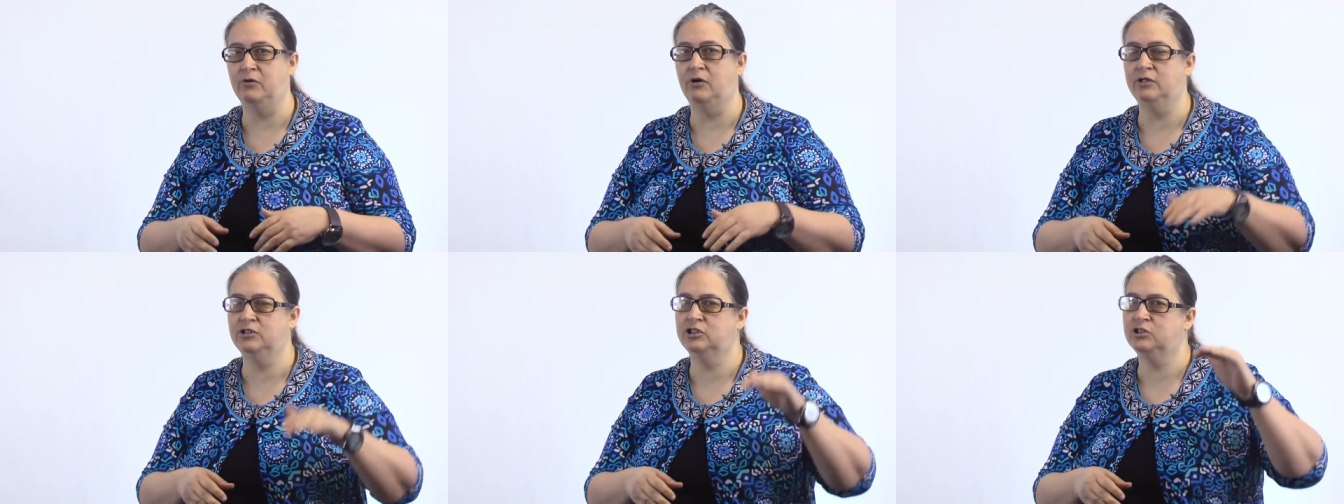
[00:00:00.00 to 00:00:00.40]

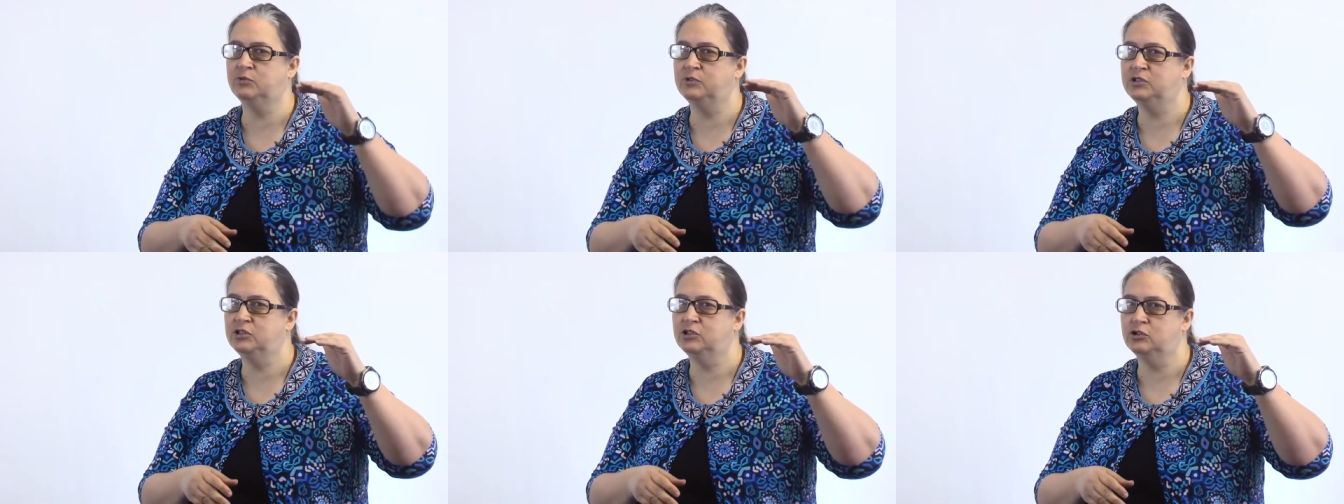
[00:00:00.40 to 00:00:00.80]
Not just
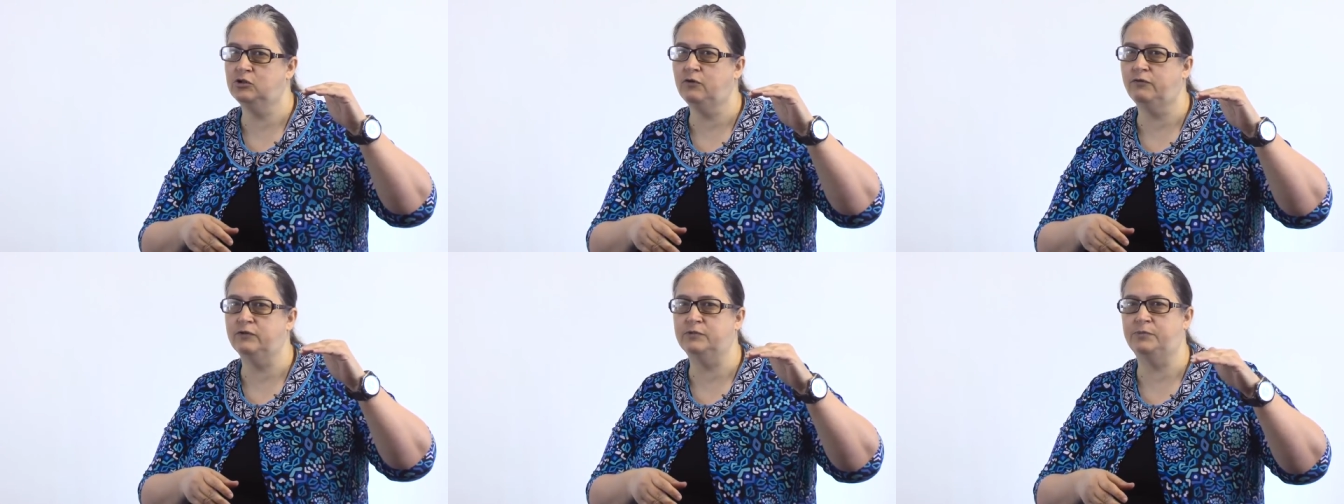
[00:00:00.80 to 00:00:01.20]
what's the
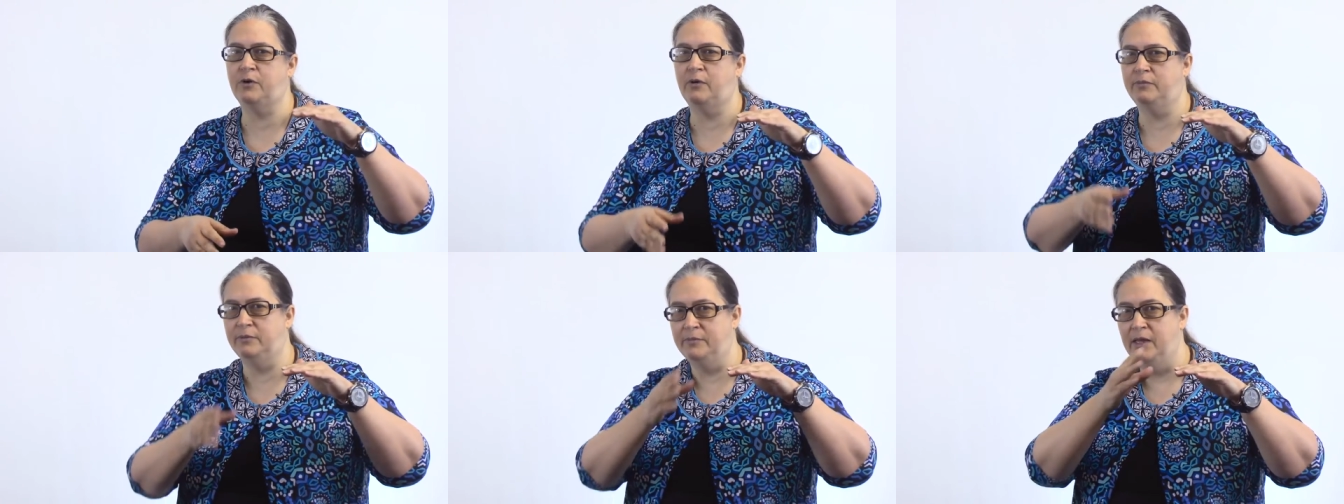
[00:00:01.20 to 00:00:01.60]
surface
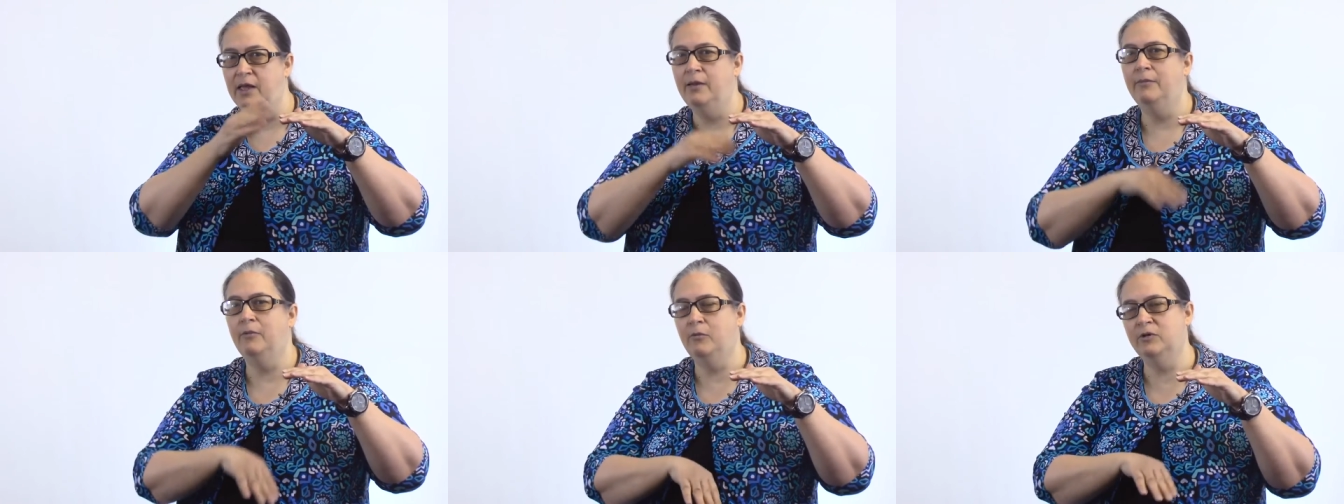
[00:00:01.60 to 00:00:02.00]
problem,
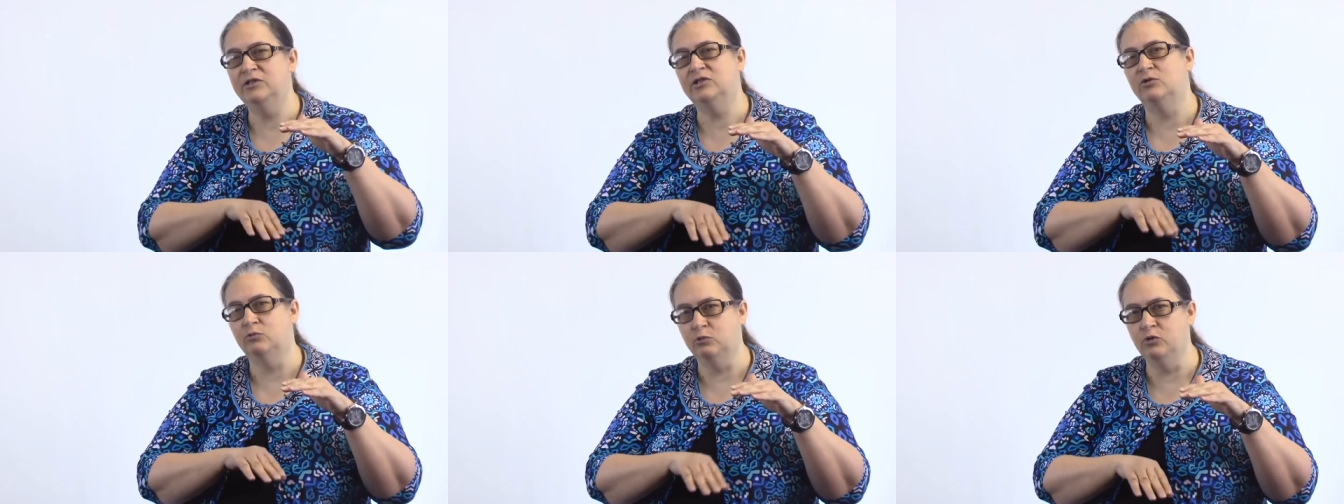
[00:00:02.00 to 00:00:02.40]
but
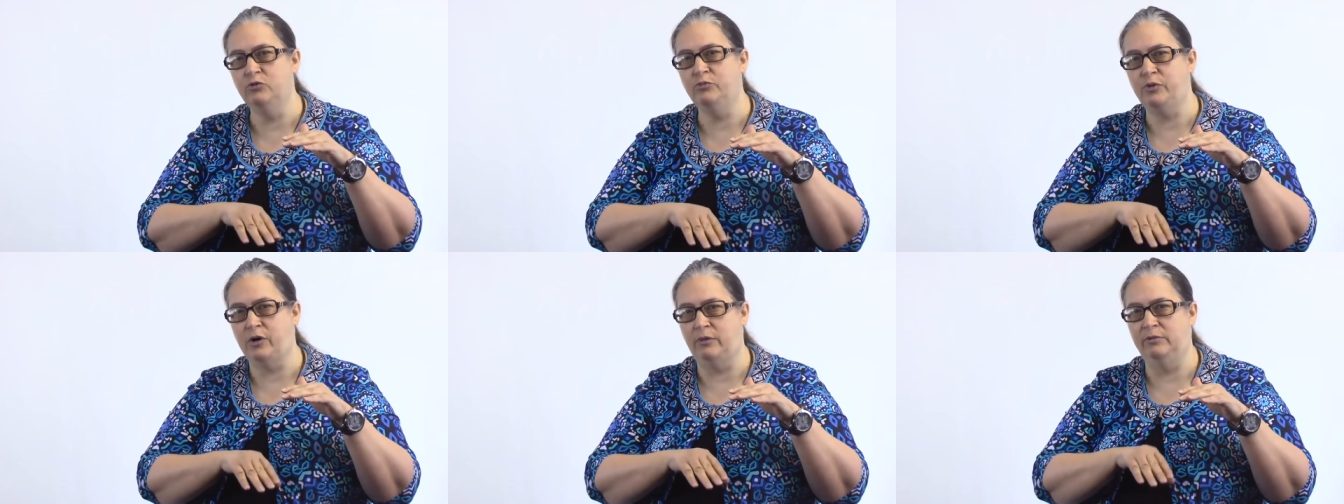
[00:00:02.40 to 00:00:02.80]
what's the
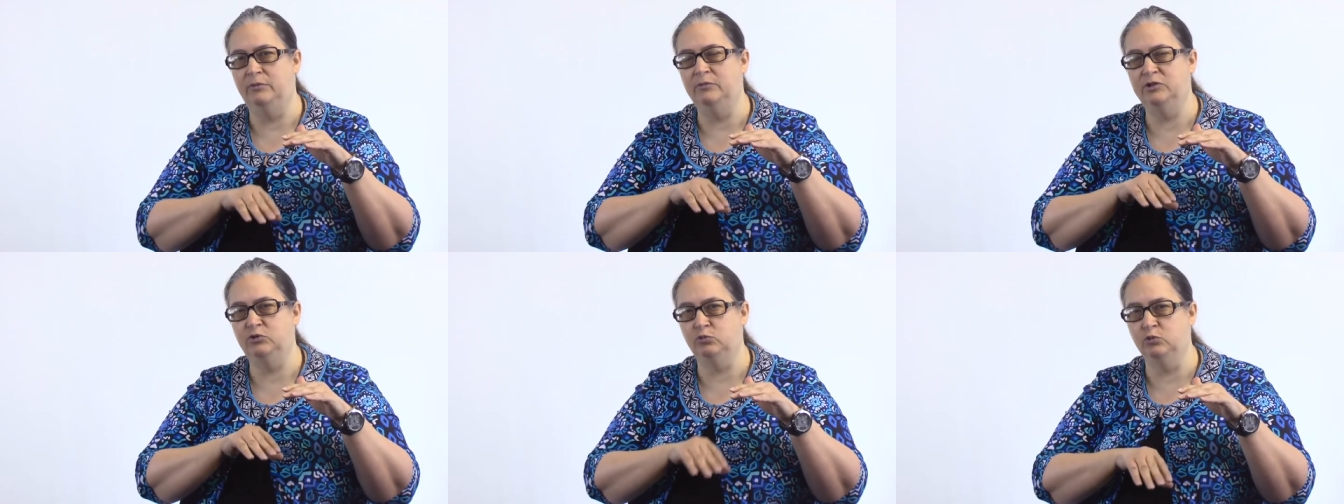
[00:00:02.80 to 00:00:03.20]
root
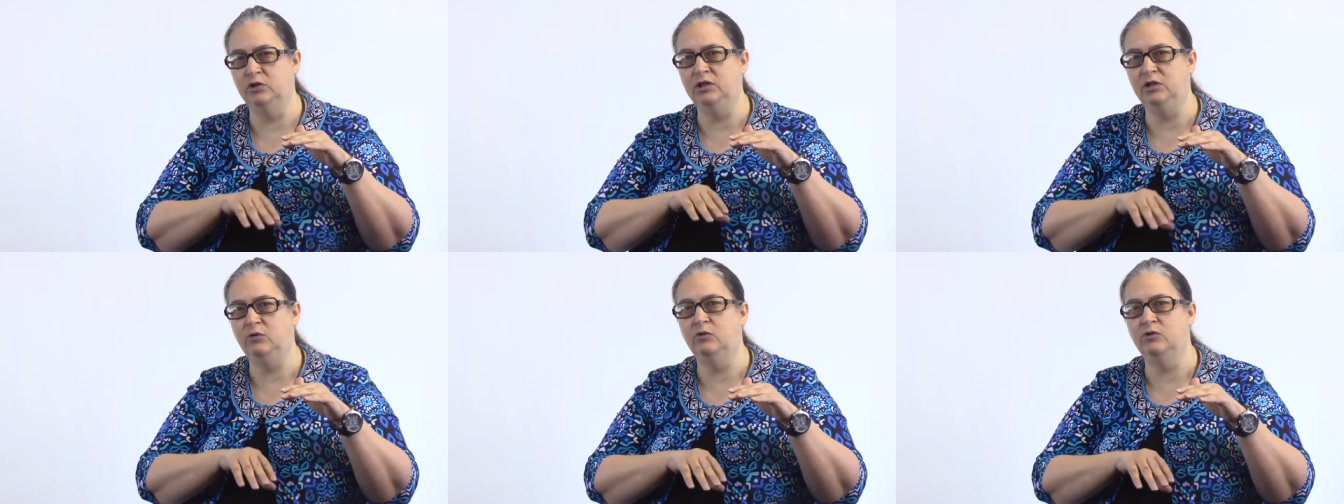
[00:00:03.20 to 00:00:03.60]
problem, what's
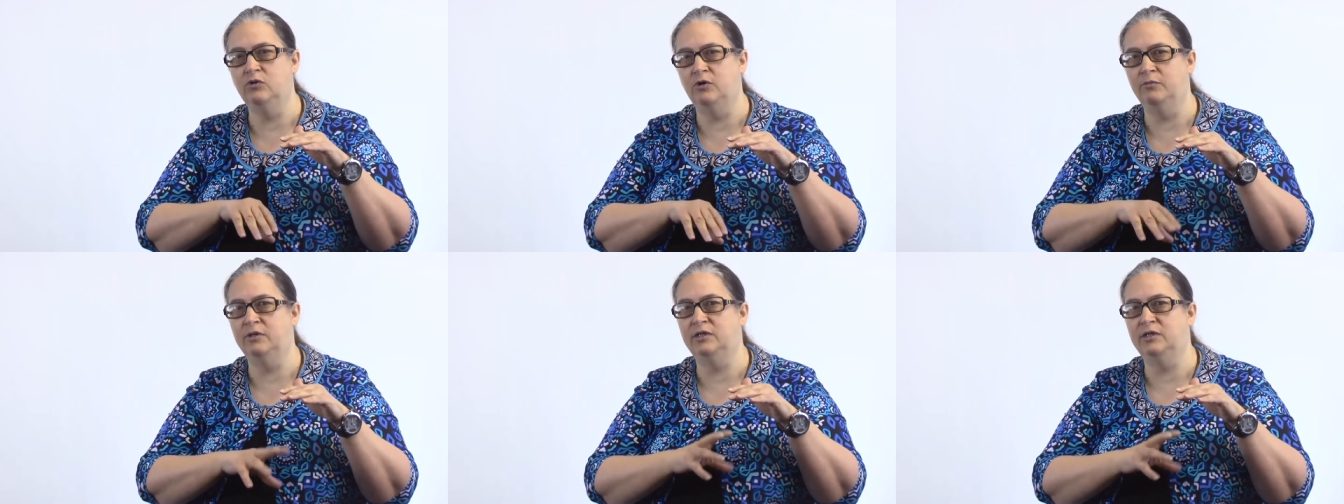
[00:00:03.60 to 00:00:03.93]
really going on.